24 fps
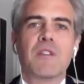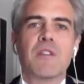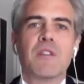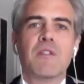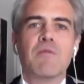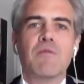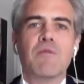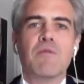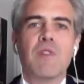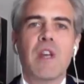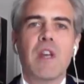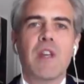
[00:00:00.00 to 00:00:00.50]

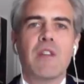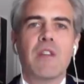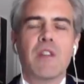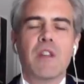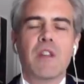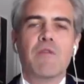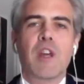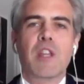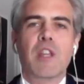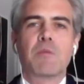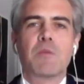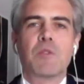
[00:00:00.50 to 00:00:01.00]
and the
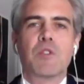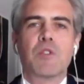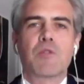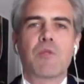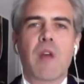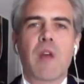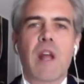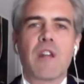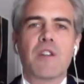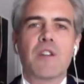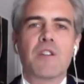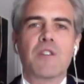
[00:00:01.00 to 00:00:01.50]
investment
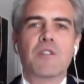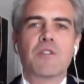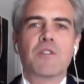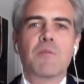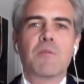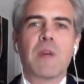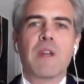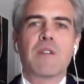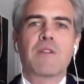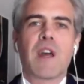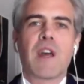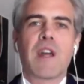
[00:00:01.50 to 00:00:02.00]
strategies to
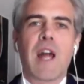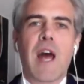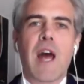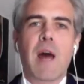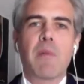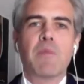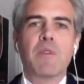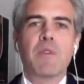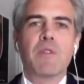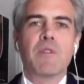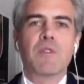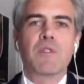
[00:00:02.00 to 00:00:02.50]
make that
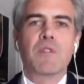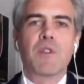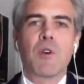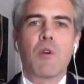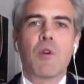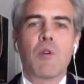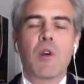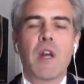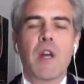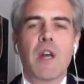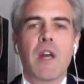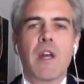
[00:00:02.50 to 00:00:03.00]
happen.
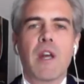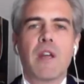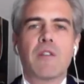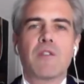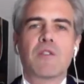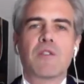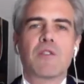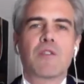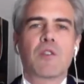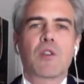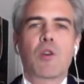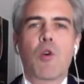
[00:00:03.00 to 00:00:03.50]
So
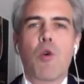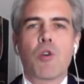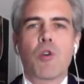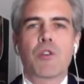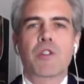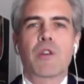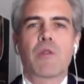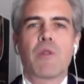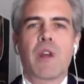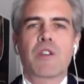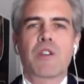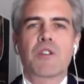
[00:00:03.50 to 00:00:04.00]
this is a course
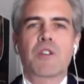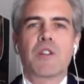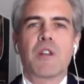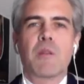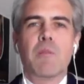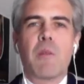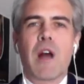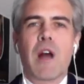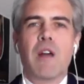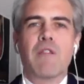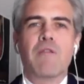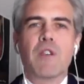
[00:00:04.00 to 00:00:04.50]
correction in
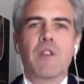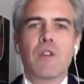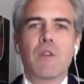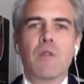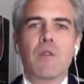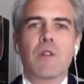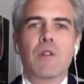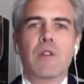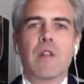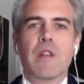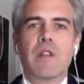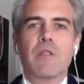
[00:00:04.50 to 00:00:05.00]
my view,
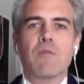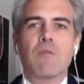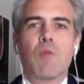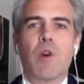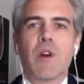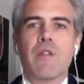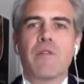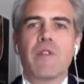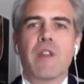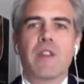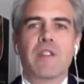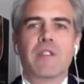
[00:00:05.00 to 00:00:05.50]
and, and
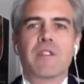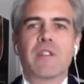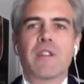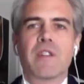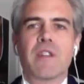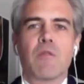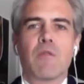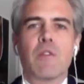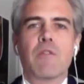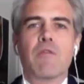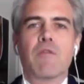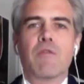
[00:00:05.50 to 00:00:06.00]
one that
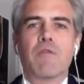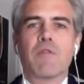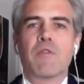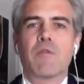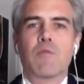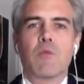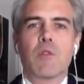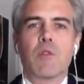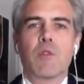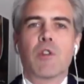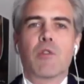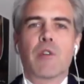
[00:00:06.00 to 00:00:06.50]
uh, we've
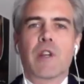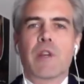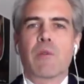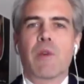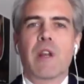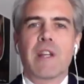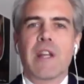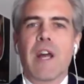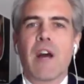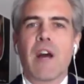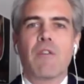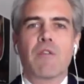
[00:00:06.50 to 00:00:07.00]
we're learning
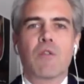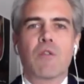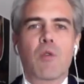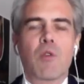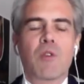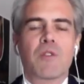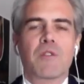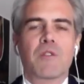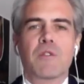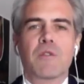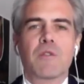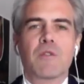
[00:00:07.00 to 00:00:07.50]
right now. Of
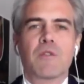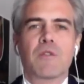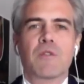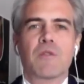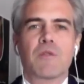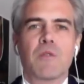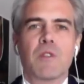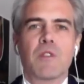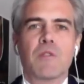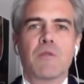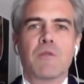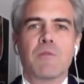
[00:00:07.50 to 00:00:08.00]
course, is,
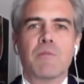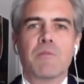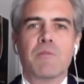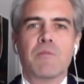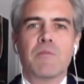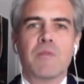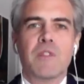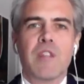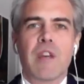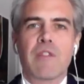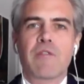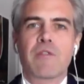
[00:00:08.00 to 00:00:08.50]
is
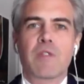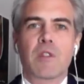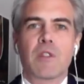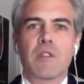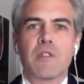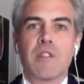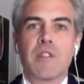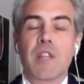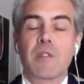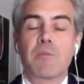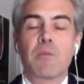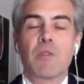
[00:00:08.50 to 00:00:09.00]
def-
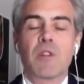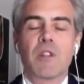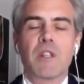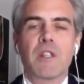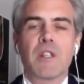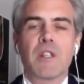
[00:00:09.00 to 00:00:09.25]
desperately